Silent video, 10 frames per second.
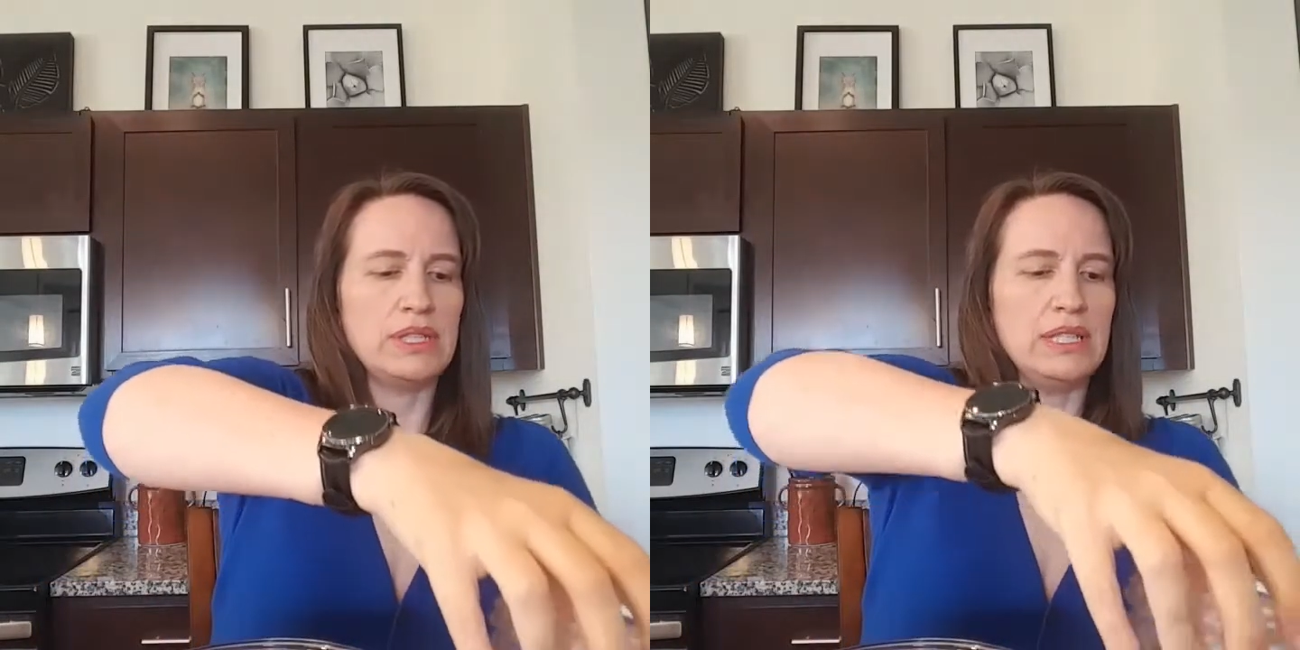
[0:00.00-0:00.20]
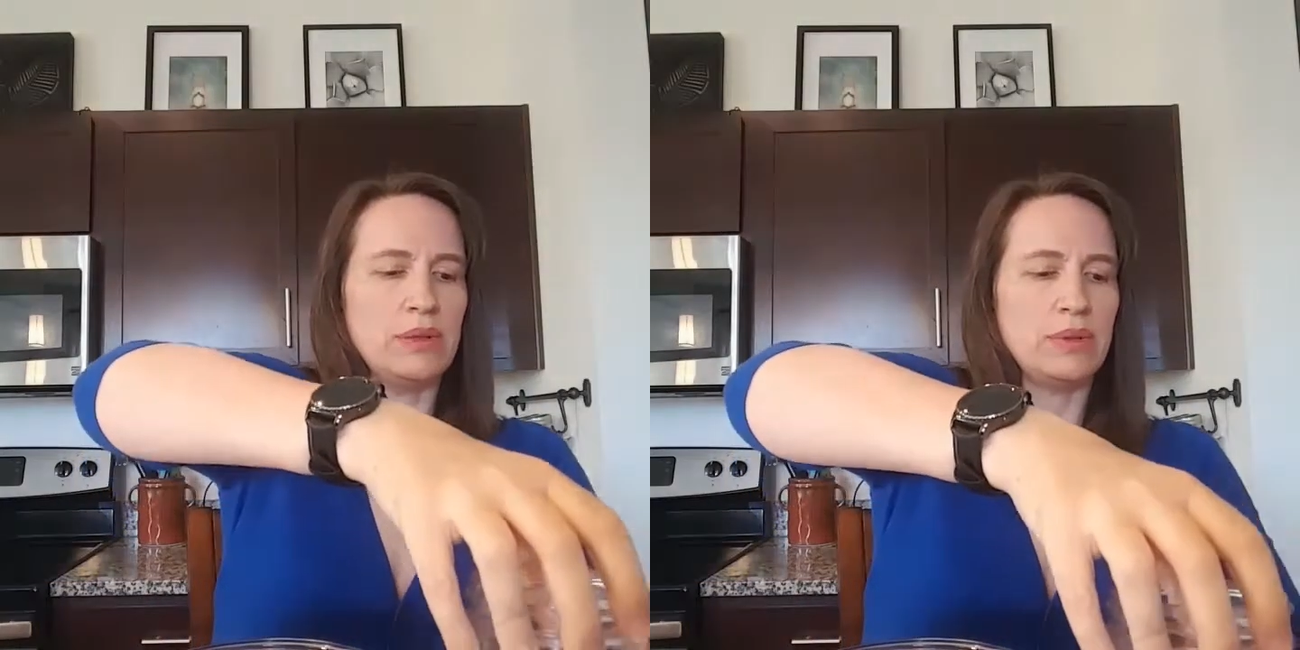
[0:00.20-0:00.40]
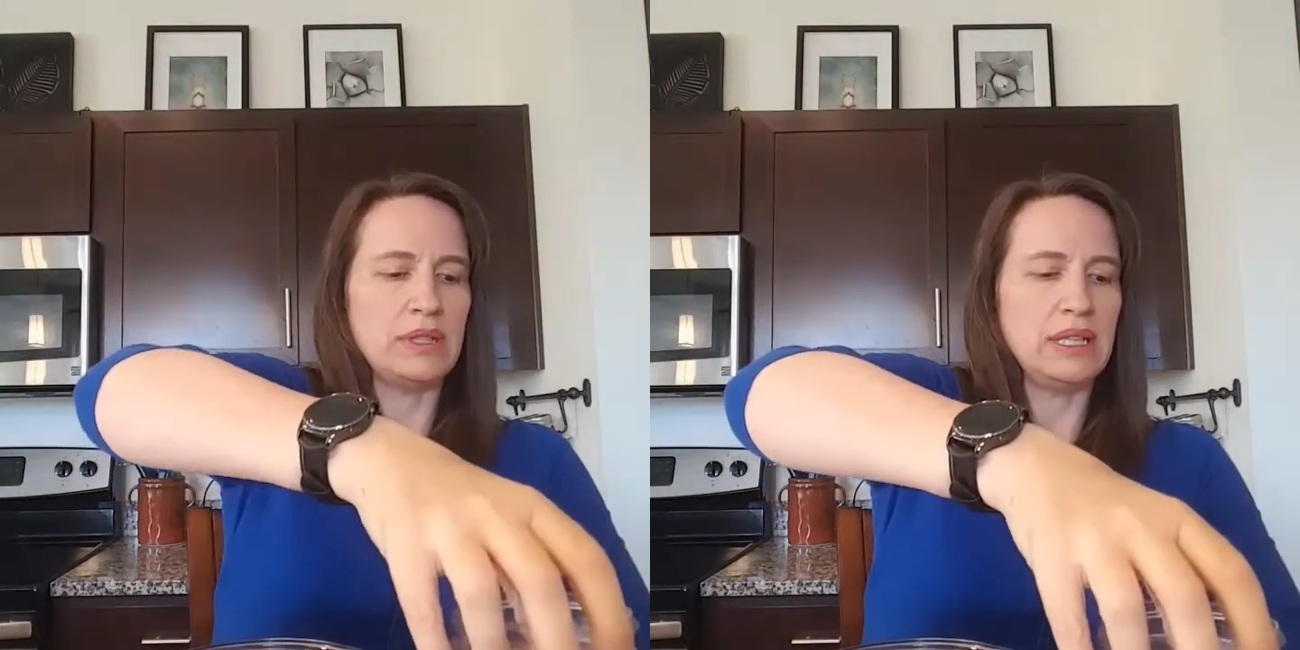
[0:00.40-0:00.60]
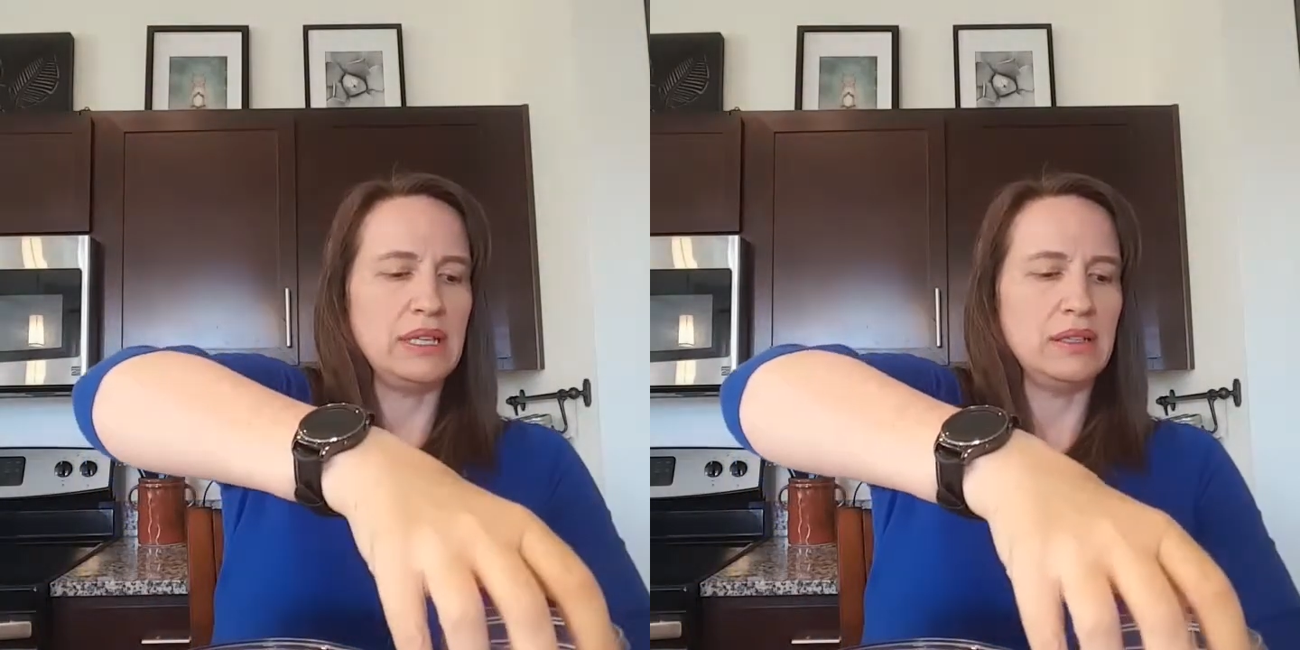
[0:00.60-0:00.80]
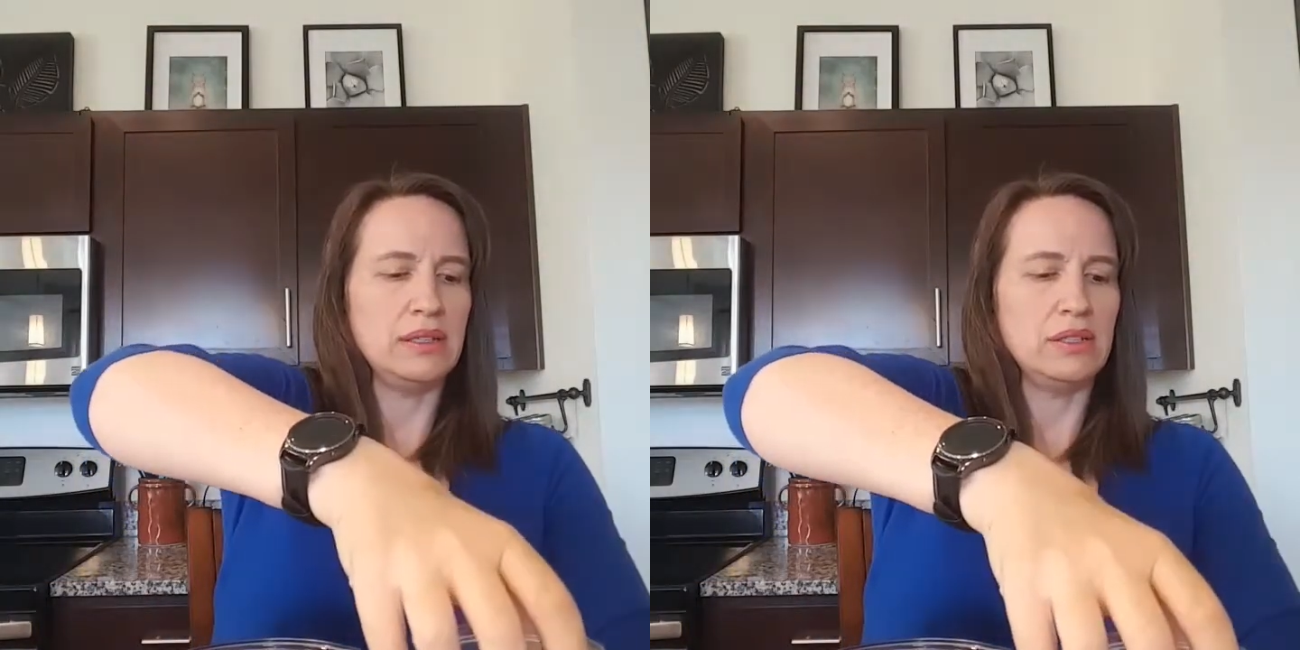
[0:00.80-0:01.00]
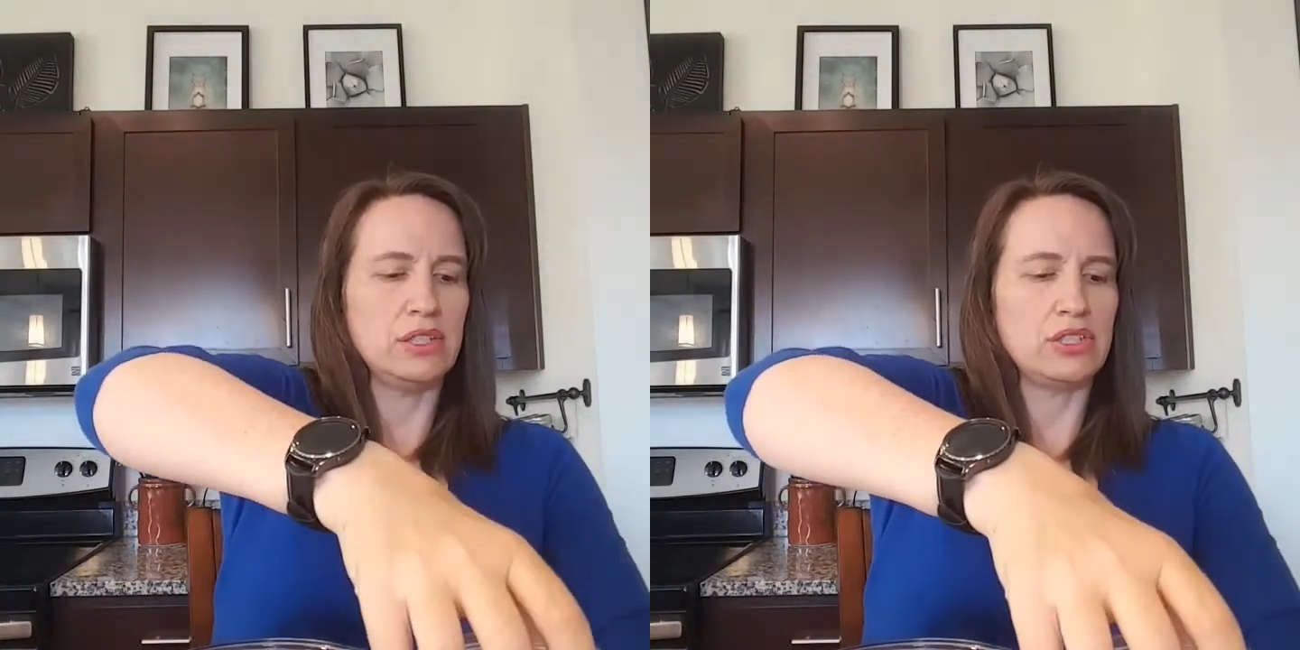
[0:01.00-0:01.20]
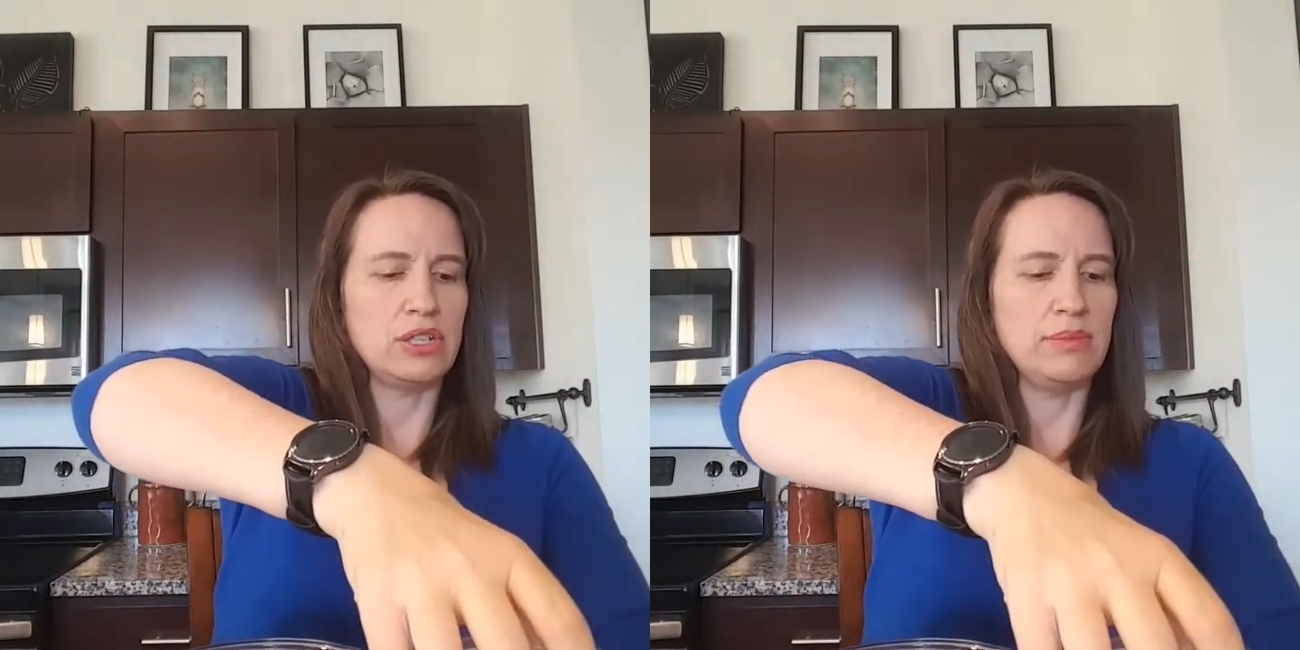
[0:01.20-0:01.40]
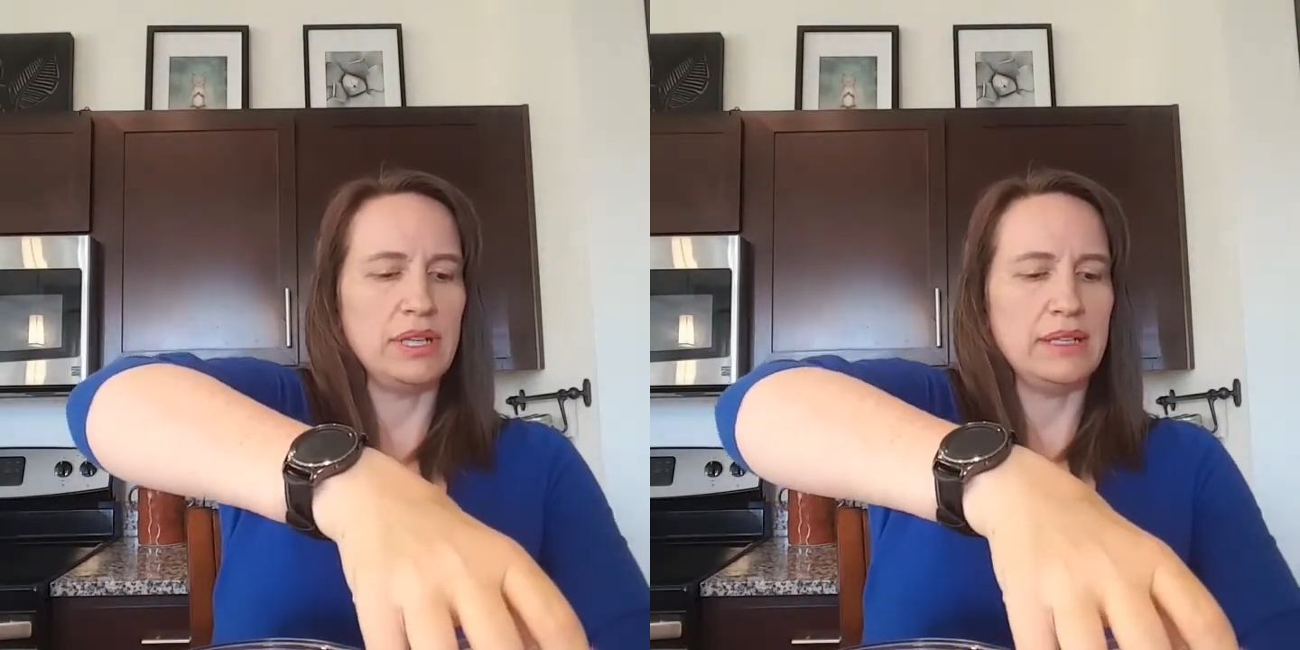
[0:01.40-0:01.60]
it's equally
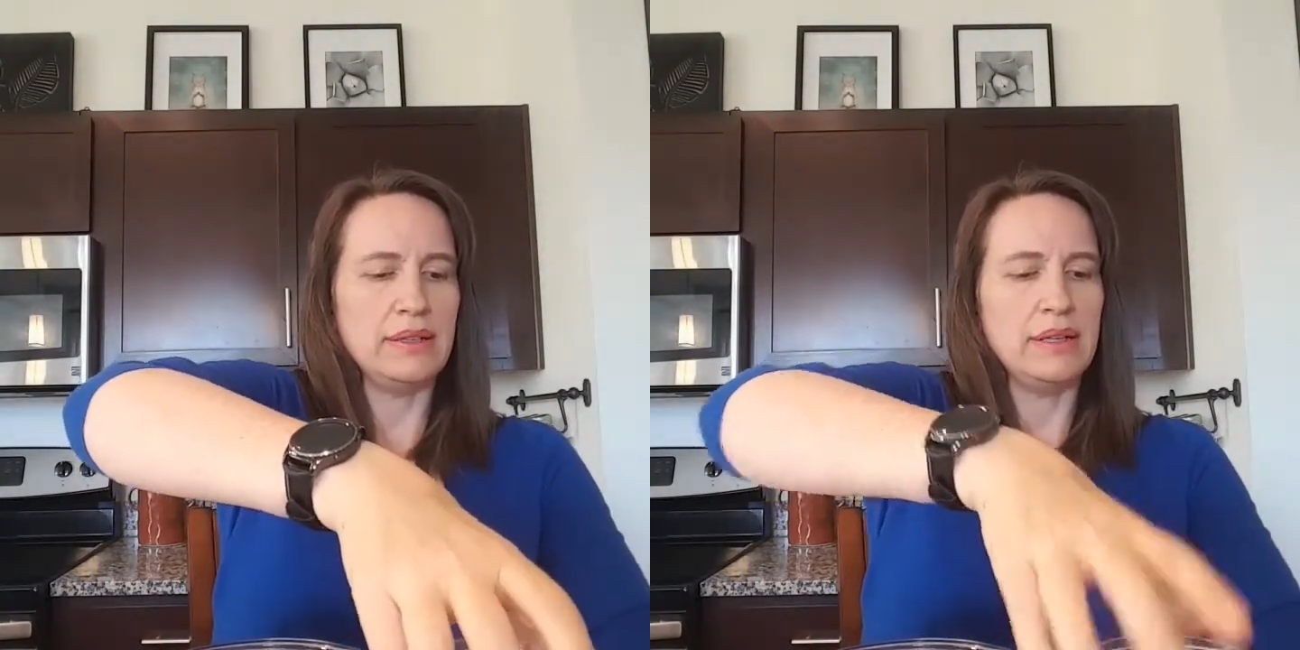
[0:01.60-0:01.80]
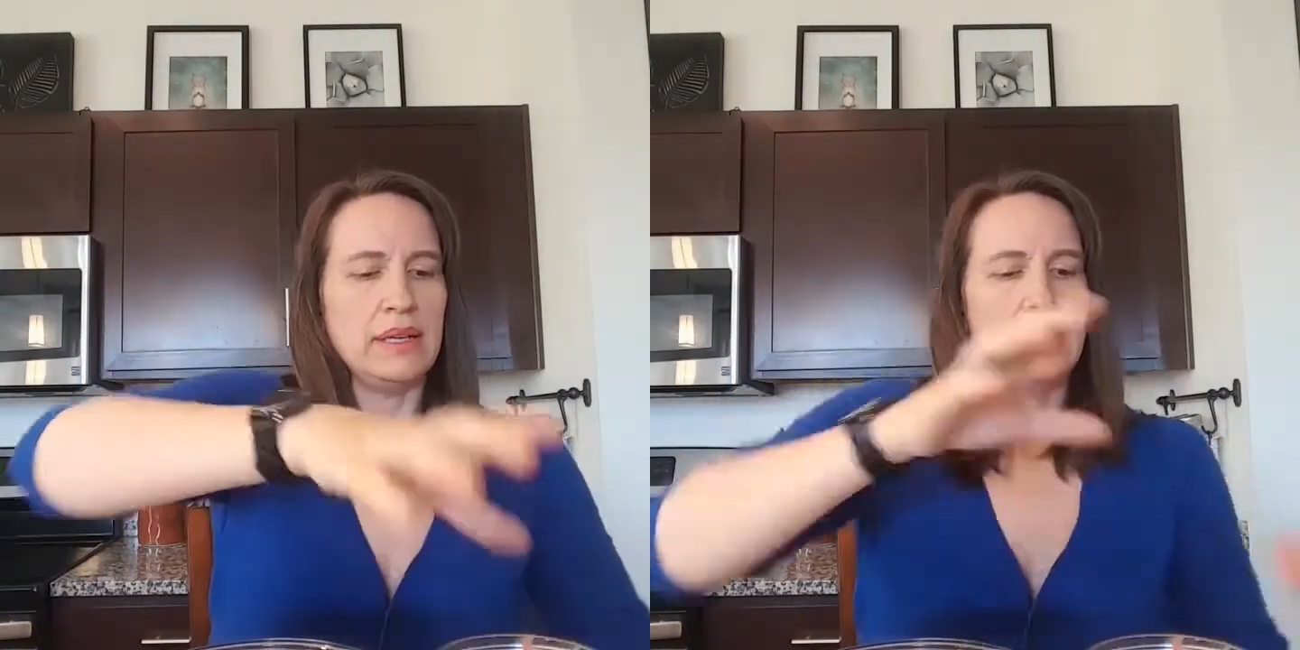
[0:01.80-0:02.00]
distributed,